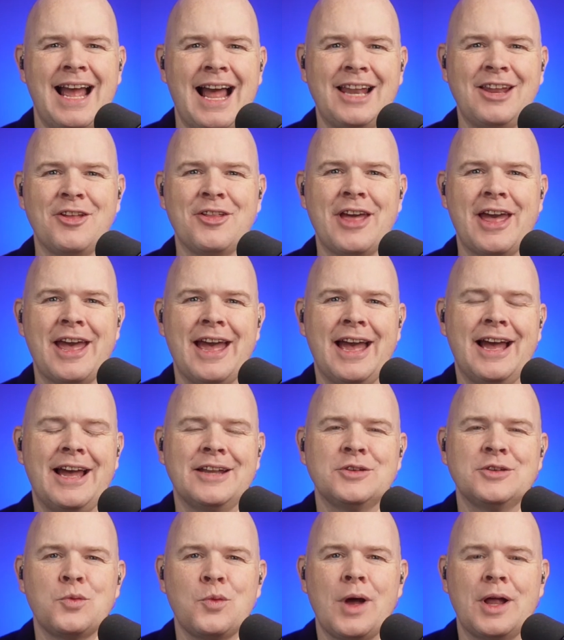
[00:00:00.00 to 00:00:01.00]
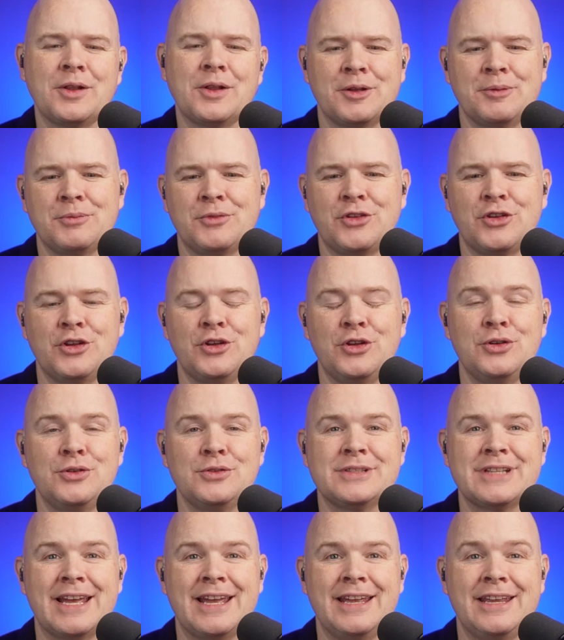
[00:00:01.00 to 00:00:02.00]
Hello there and welcome to
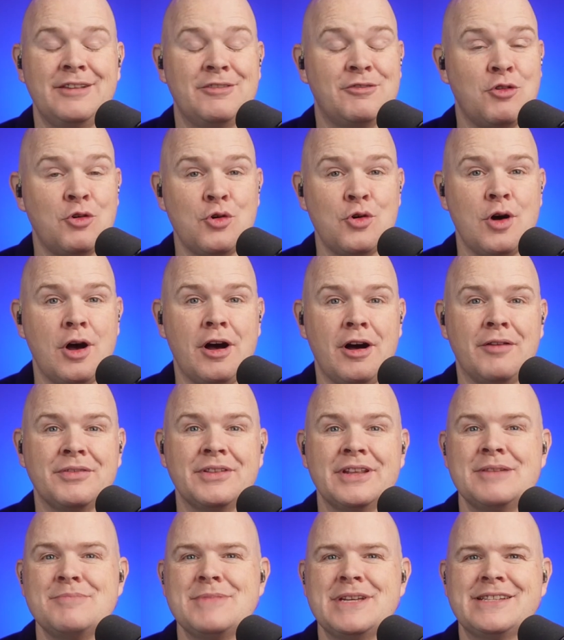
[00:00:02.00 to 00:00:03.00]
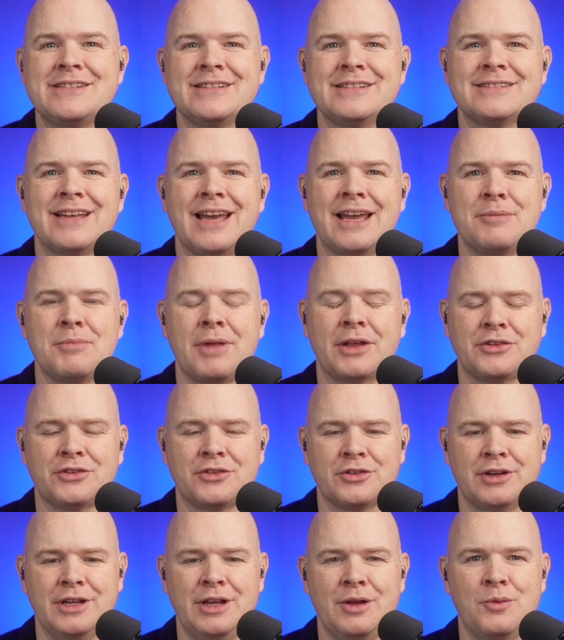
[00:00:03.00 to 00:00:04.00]
day 4 of the Meeting Tech
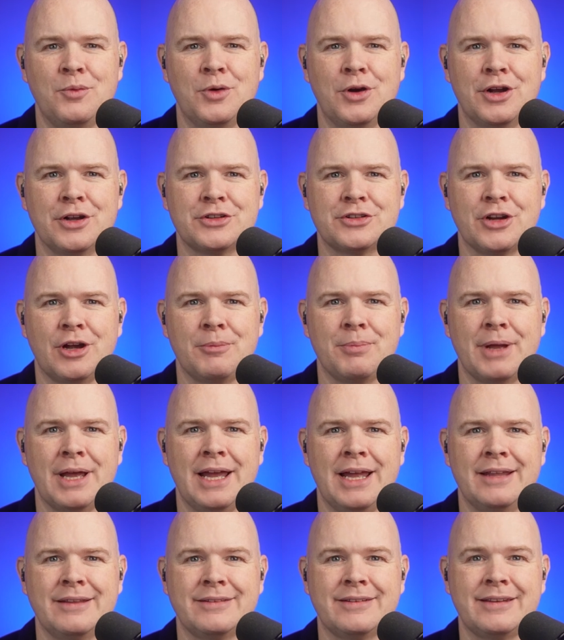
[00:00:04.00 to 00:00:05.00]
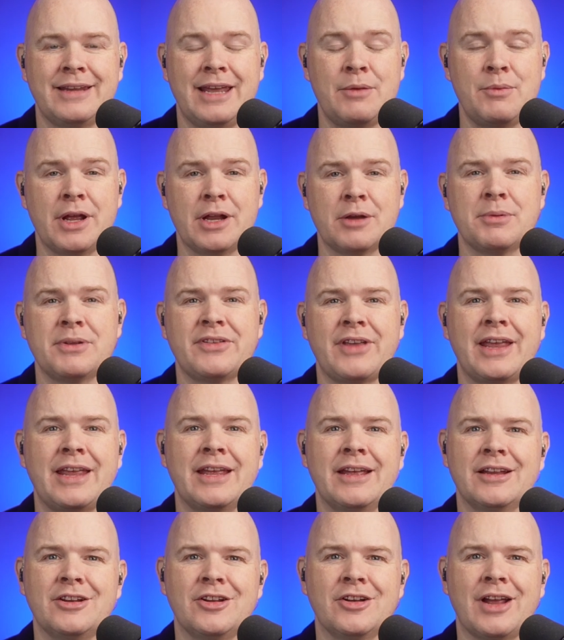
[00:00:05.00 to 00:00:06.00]
Mastery workshop. And today we're going to be
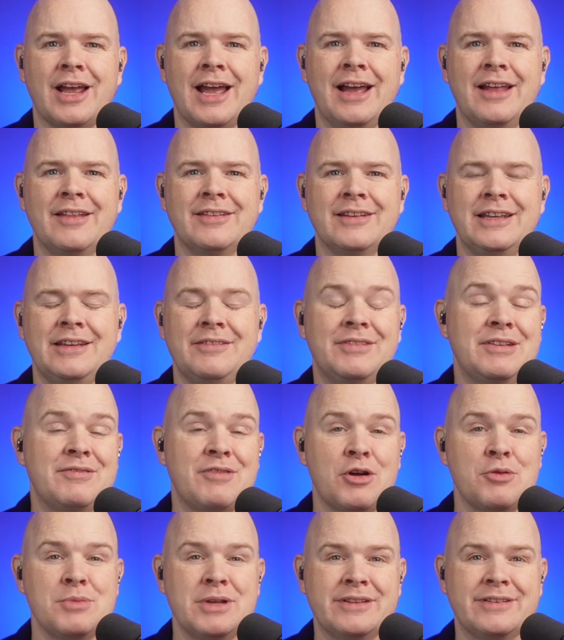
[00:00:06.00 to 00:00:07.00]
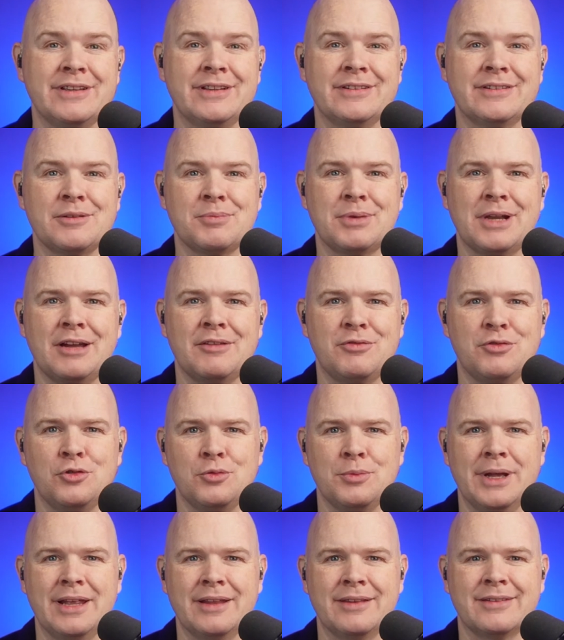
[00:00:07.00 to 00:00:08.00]
taking a look at the VivoMeetings
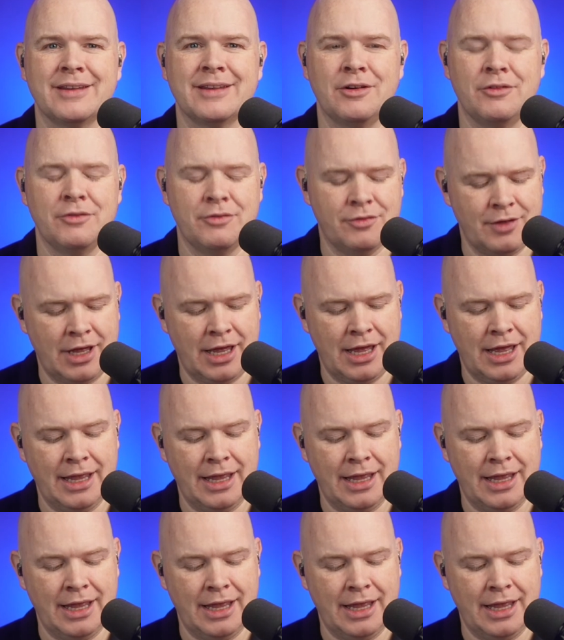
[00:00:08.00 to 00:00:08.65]
platform itself.